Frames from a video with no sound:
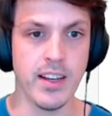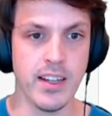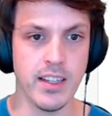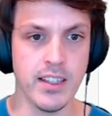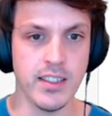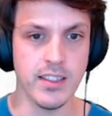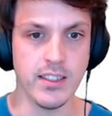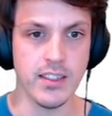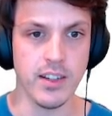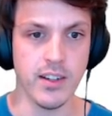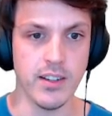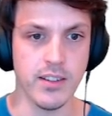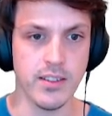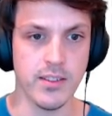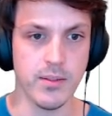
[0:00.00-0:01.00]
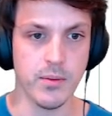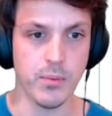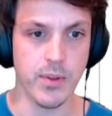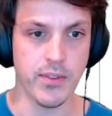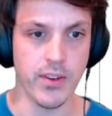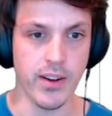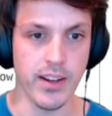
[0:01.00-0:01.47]
So
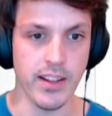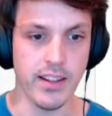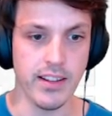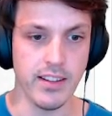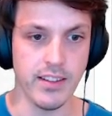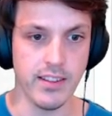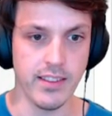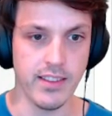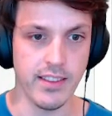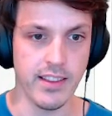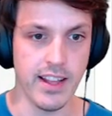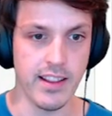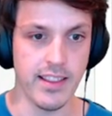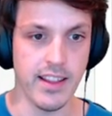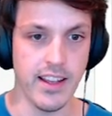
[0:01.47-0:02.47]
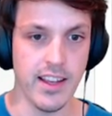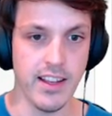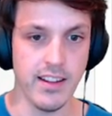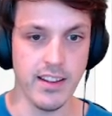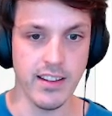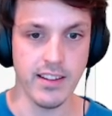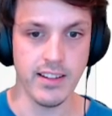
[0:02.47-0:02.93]
we've got that
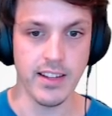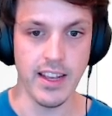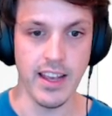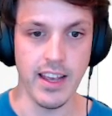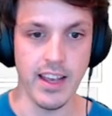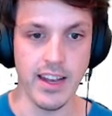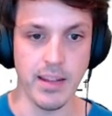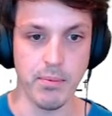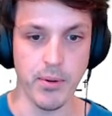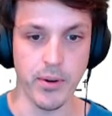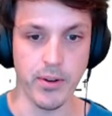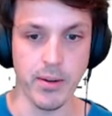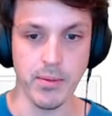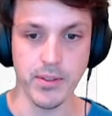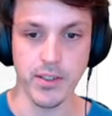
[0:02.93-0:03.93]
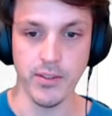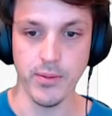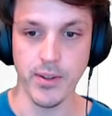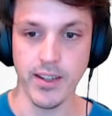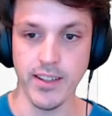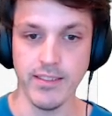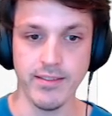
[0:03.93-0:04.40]
there, any program or
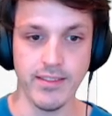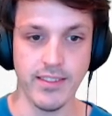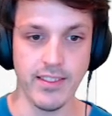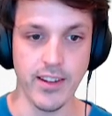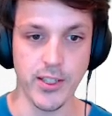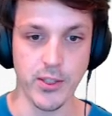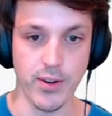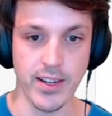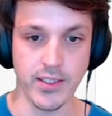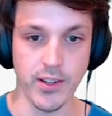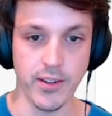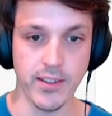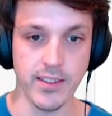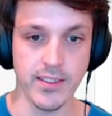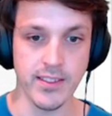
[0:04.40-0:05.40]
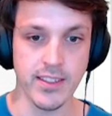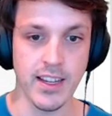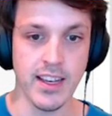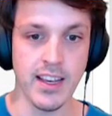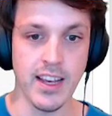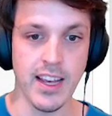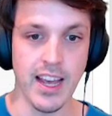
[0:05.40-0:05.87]
software, those are our tokens,
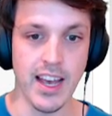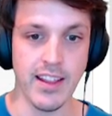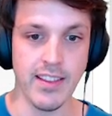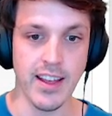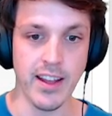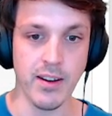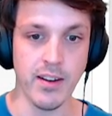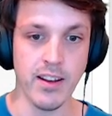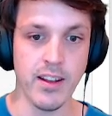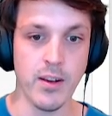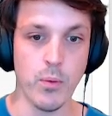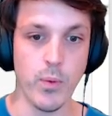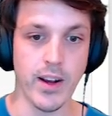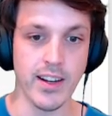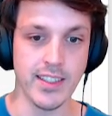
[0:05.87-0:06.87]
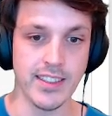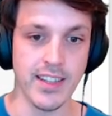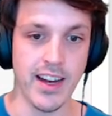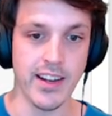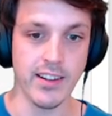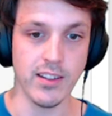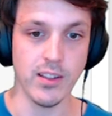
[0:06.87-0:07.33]
and then we're going to
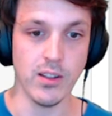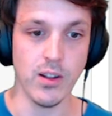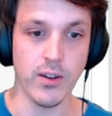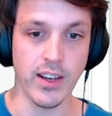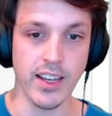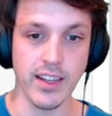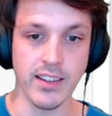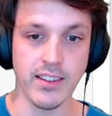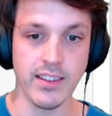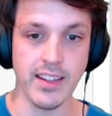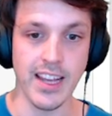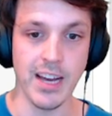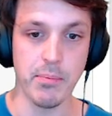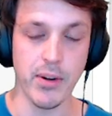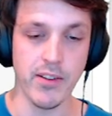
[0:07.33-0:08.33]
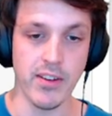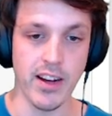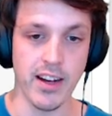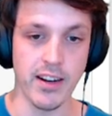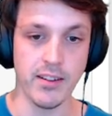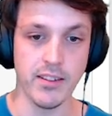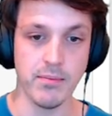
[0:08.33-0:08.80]
start logging the output of
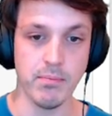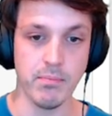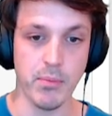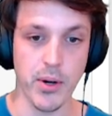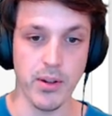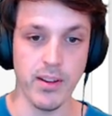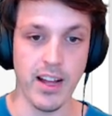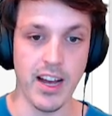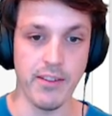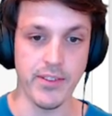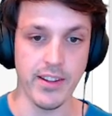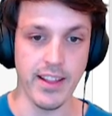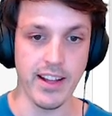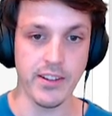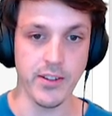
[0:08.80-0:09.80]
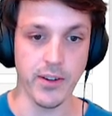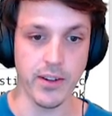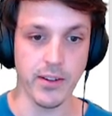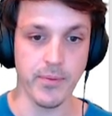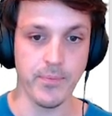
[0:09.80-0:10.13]
our model after that token.